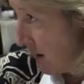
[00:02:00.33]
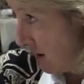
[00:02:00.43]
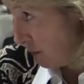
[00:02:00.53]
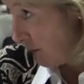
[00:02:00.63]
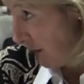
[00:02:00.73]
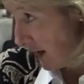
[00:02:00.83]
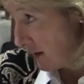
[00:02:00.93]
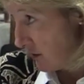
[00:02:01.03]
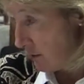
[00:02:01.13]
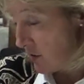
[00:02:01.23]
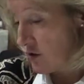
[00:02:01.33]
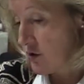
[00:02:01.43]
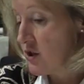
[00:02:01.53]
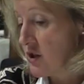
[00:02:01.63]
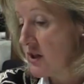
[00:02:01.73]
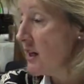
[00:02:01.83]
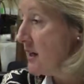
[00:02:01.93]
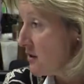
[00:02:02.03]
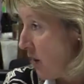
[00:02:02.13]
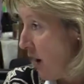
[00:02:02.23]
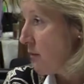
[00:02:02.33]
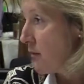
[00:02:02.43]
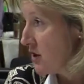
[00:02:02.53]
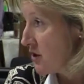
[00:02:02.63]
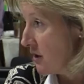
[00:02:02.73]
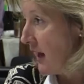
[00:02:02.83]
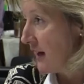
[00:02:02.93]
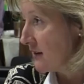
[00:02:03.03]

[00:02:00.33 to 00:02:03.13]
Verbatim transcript: will be the first full budget for council members Susan